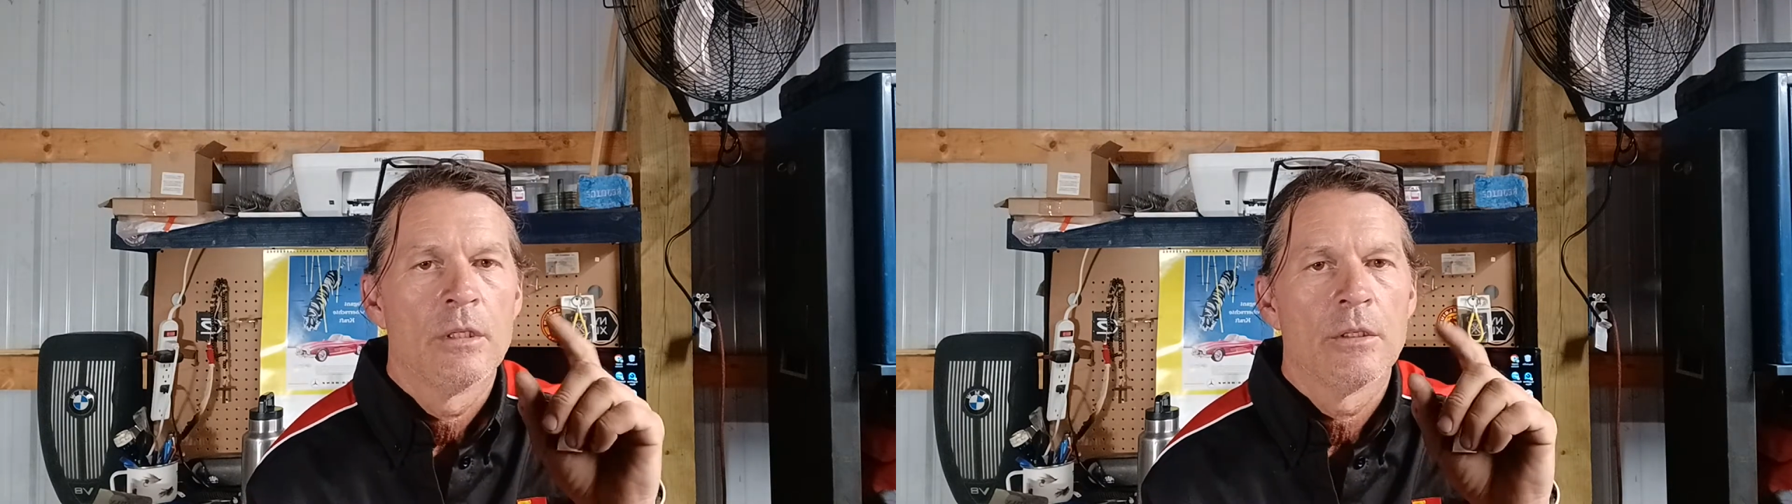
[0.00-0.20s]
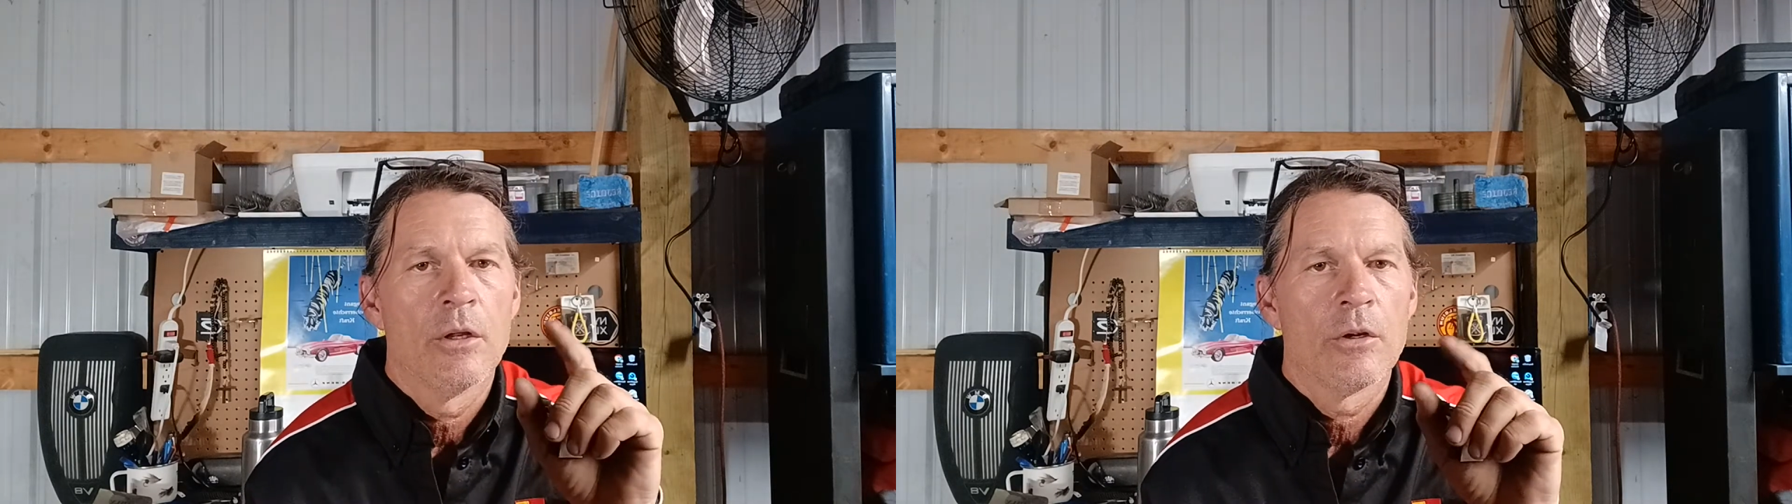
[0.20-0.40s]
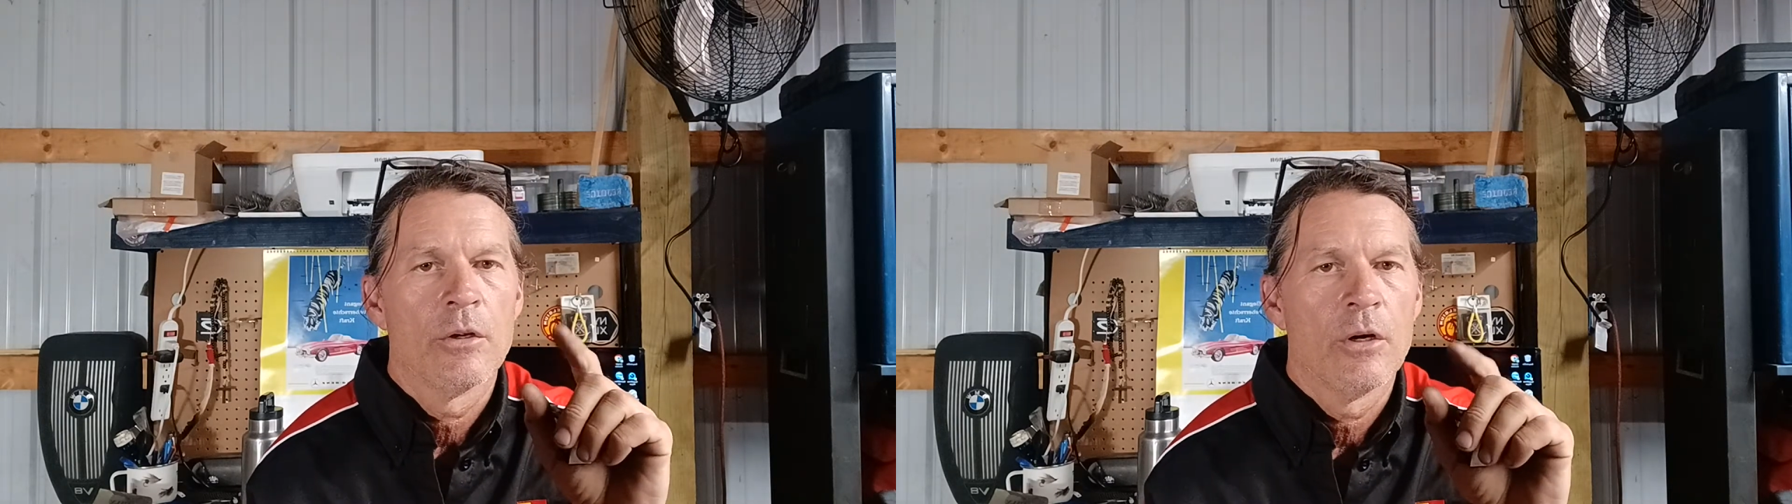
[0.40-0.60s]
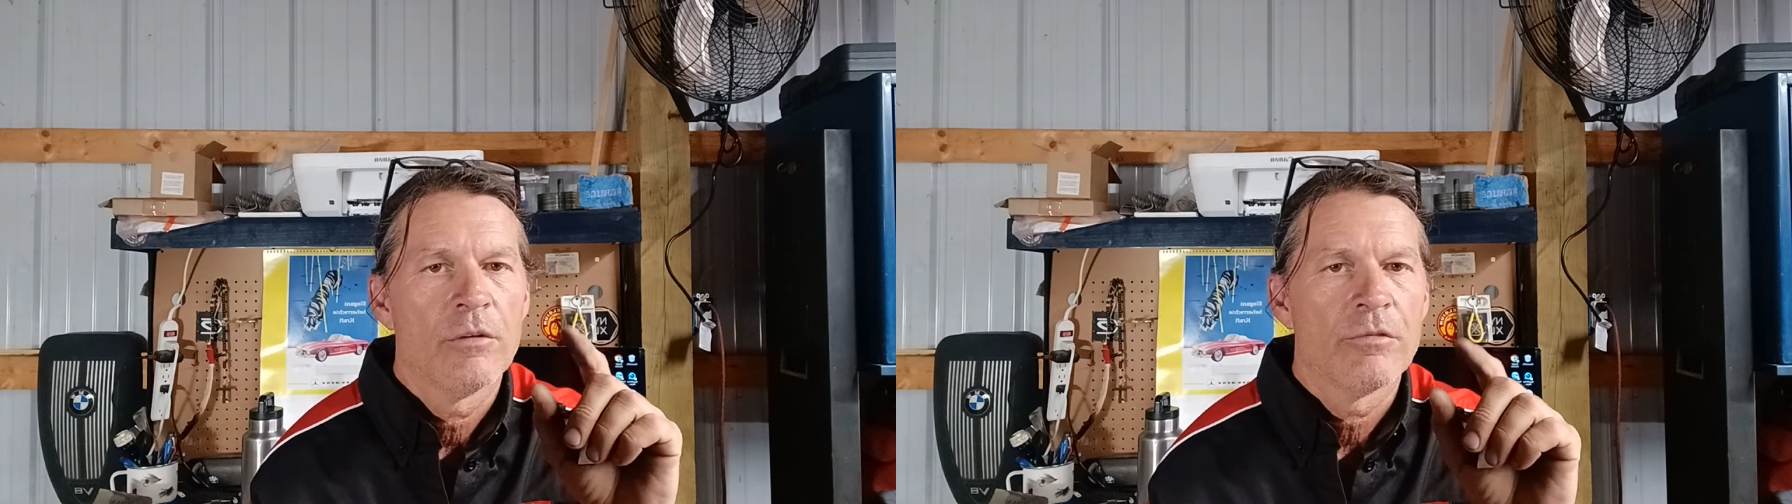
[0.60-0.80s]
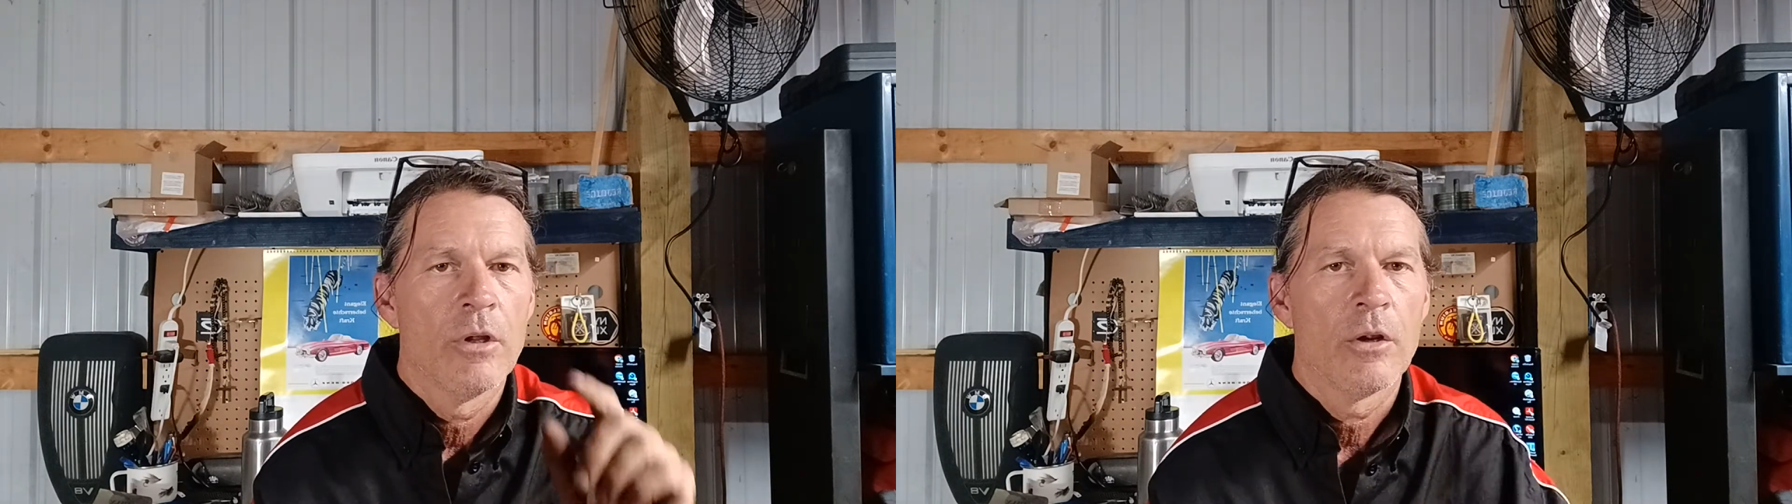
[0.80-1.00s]
and on and
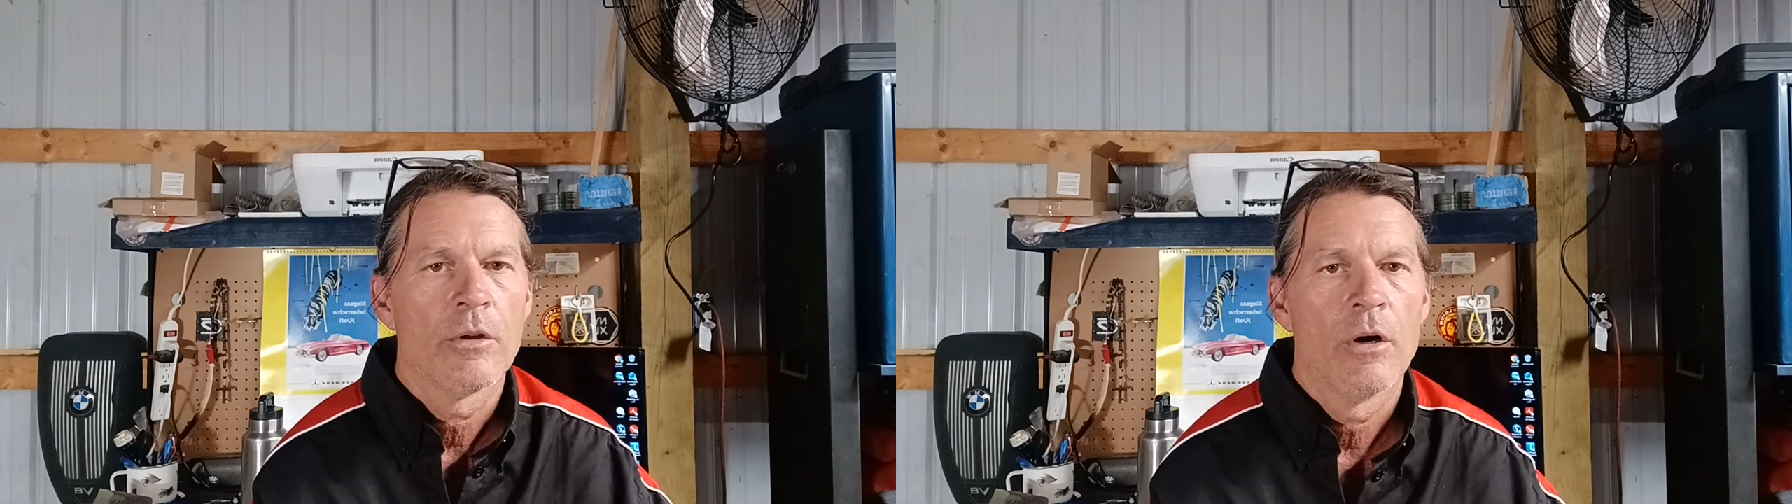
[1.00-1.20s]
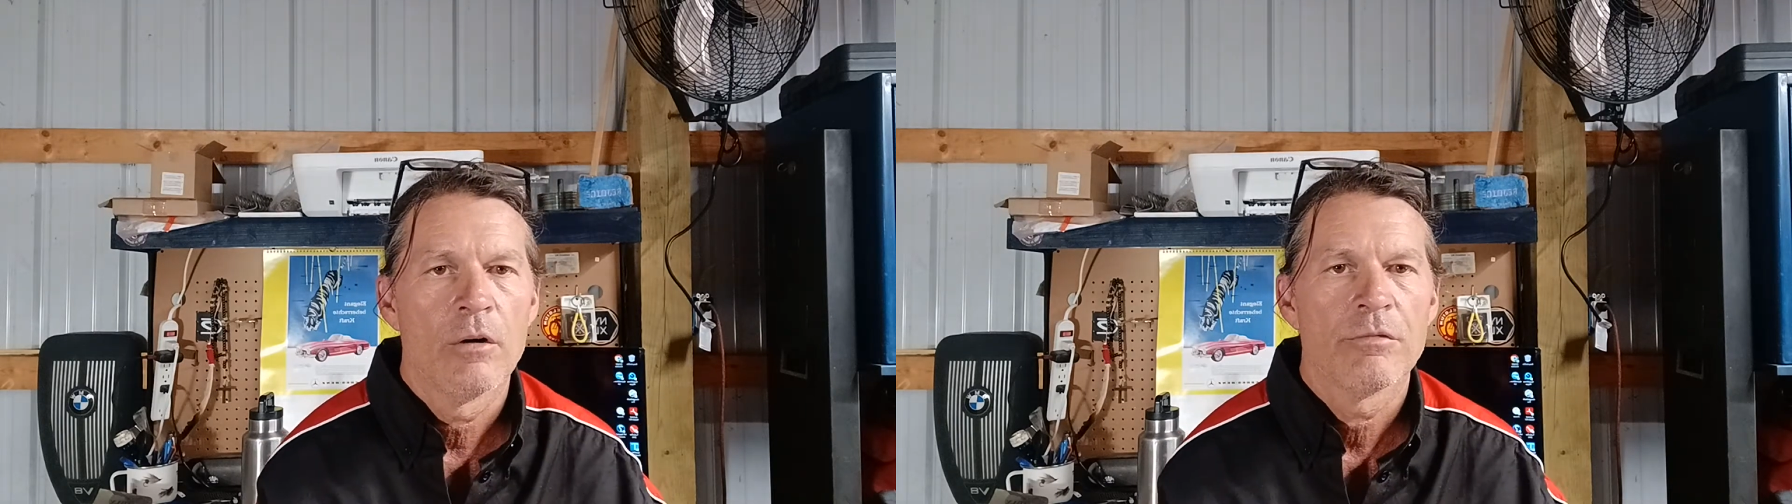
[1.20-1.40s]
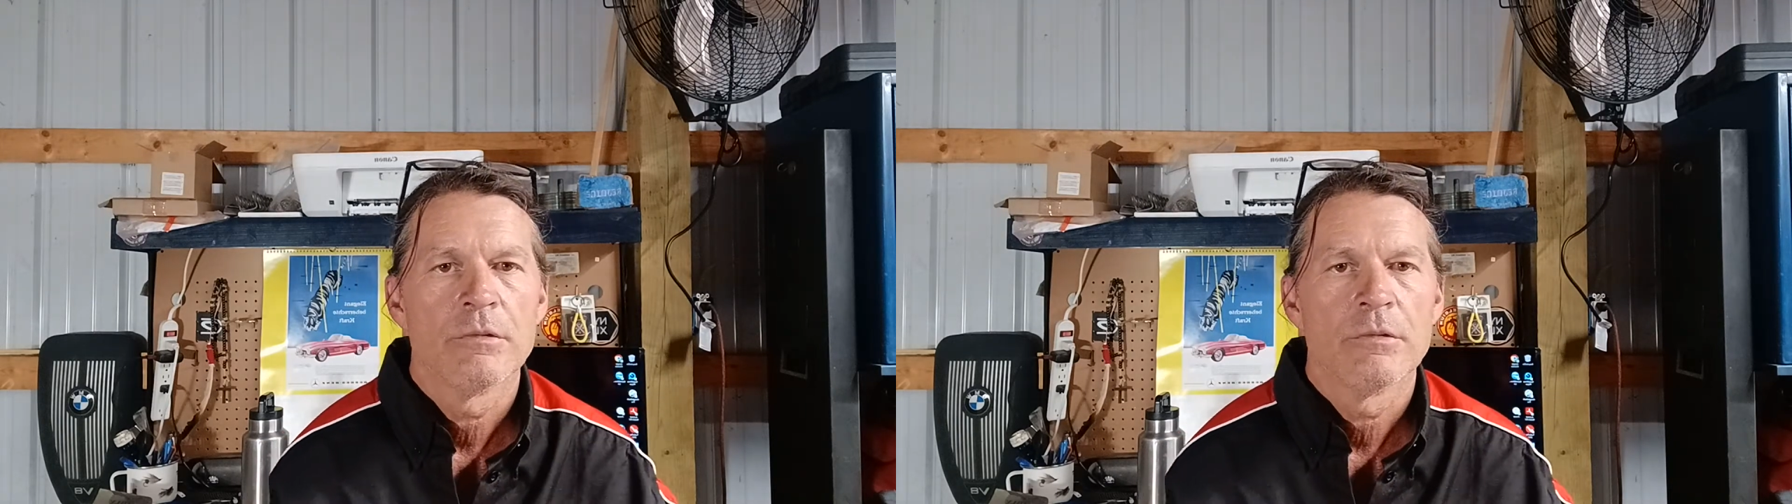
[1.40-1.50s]
off, and on and off.